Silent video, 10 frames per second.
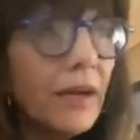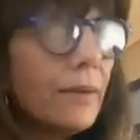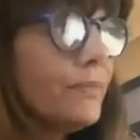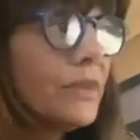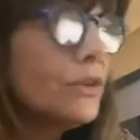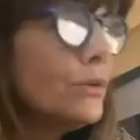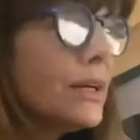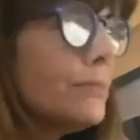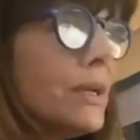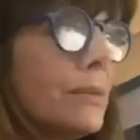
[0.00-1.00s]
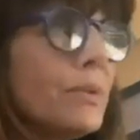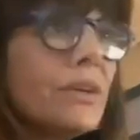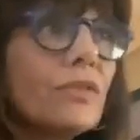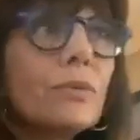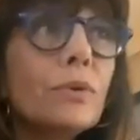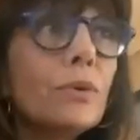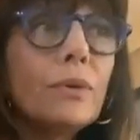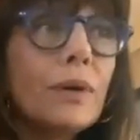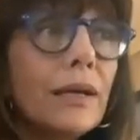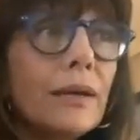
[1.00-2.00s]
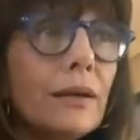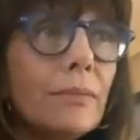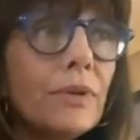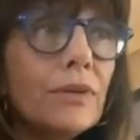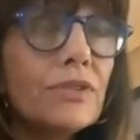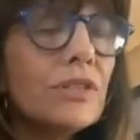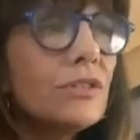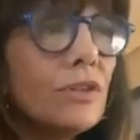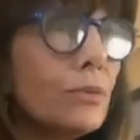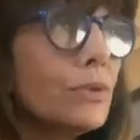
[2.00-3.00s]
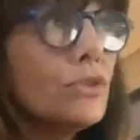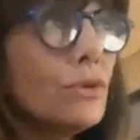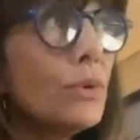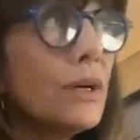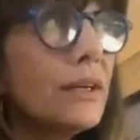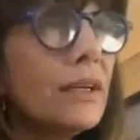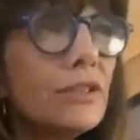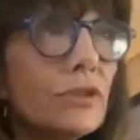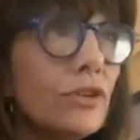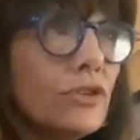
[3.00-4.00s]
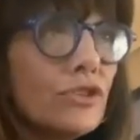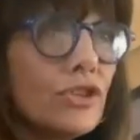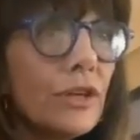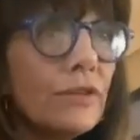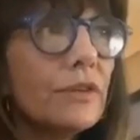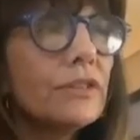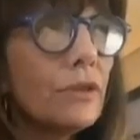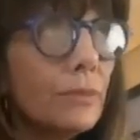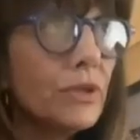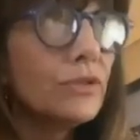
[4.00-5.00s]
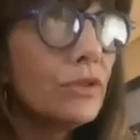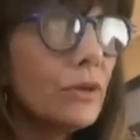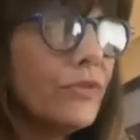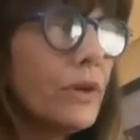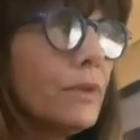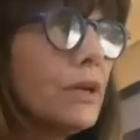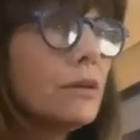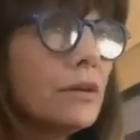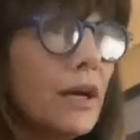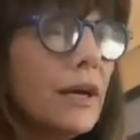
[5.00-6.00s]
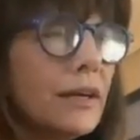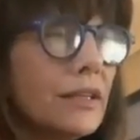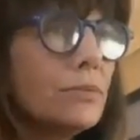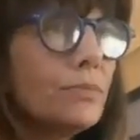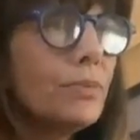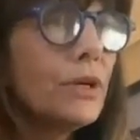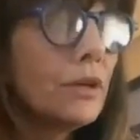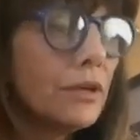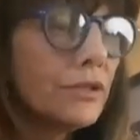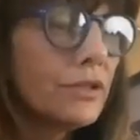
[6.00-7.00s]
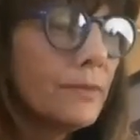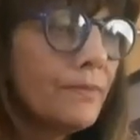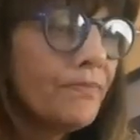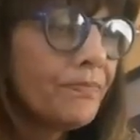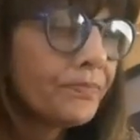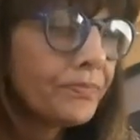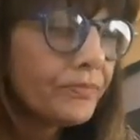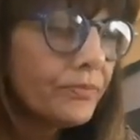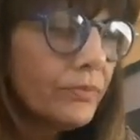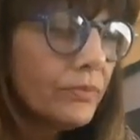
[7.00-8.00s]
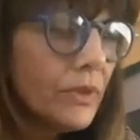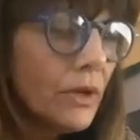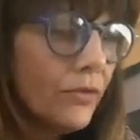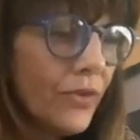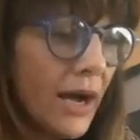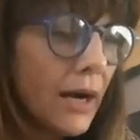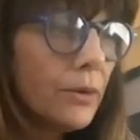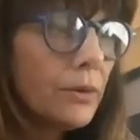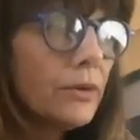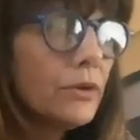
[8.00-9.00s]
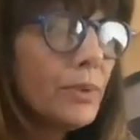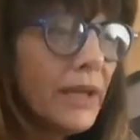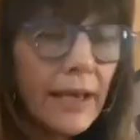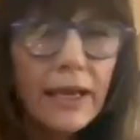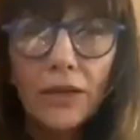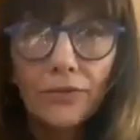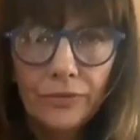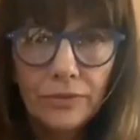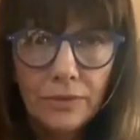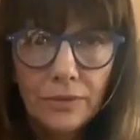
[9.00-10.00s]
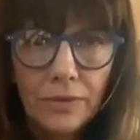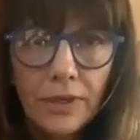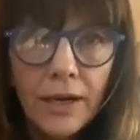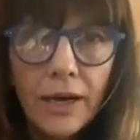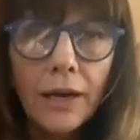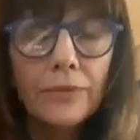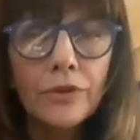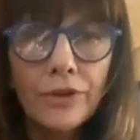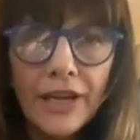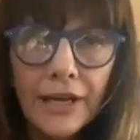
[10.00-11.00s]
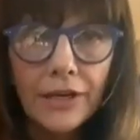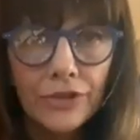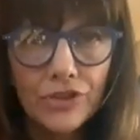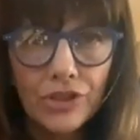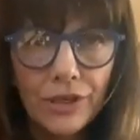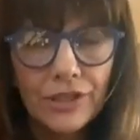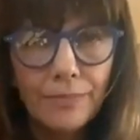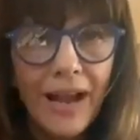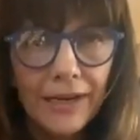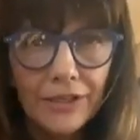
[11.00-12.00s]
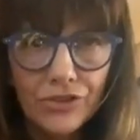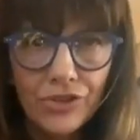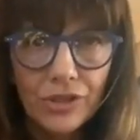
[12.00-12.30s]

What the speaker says: You can be invisible, because it's not what you're wearing, it's not your gender, it's not because you're a female or not, it's because of how you behave and how your energy is managed.